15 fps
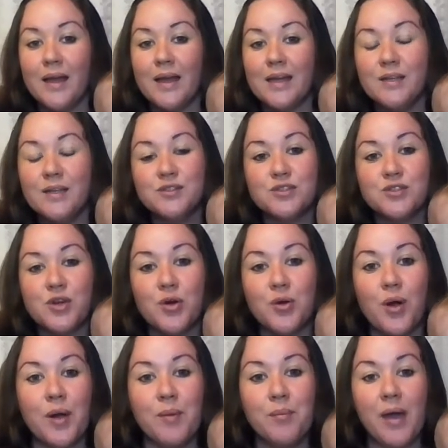Hi.
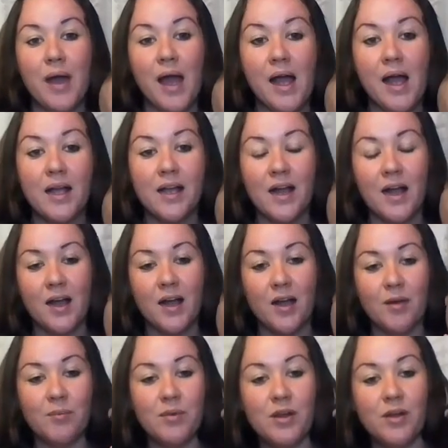So I'm back.
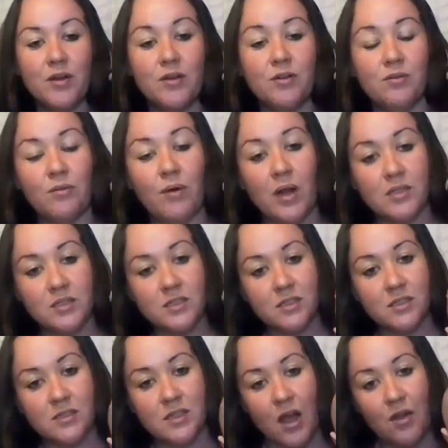Razia is